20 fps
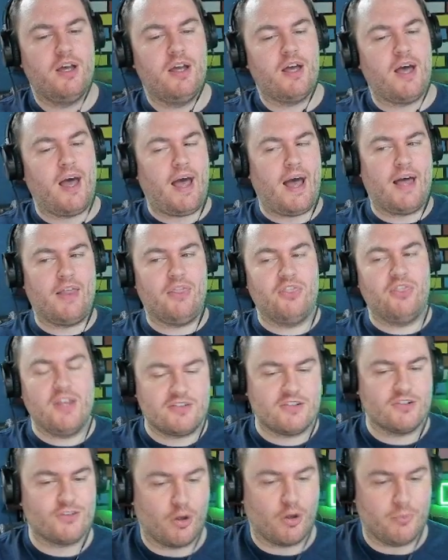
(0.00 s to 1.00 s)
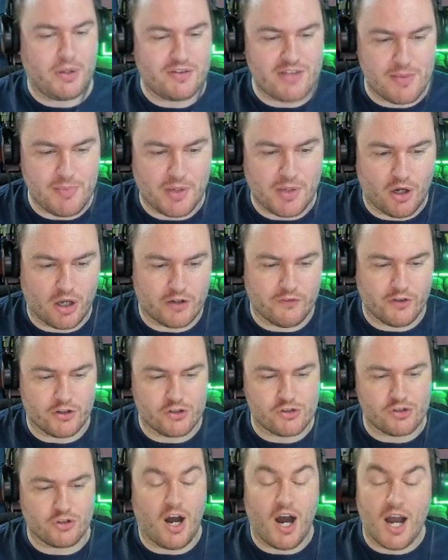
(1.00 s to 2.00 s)
And this is going to be
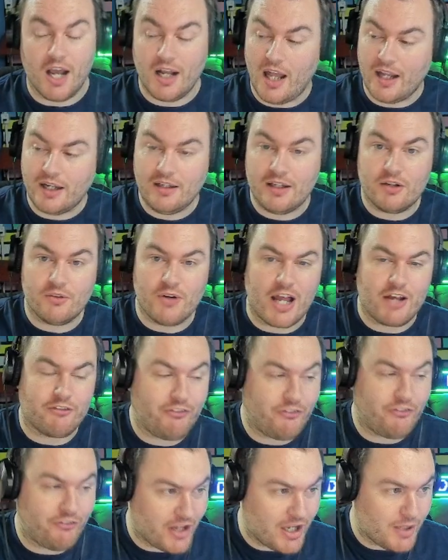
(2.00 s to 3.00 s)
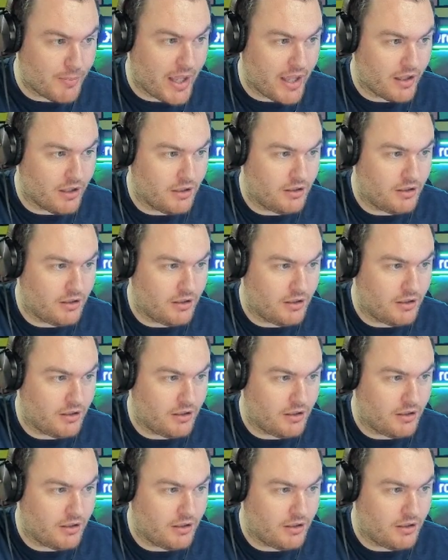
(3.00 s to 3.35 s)
semi-controversial. I like Nidoran female.